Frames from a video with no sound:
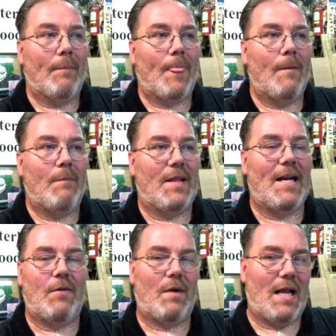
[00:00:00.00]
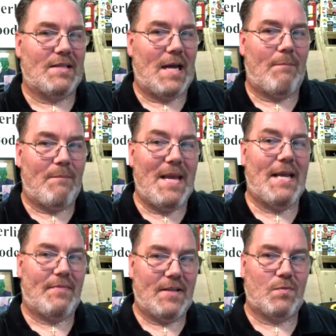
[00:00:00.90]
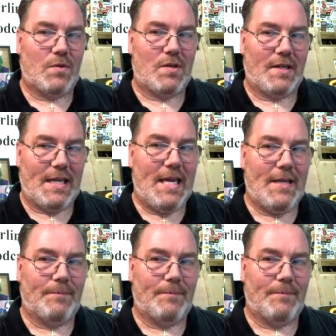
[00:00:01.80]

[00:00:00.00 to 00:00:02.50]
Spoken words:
But they didn't realize how big this was going to get.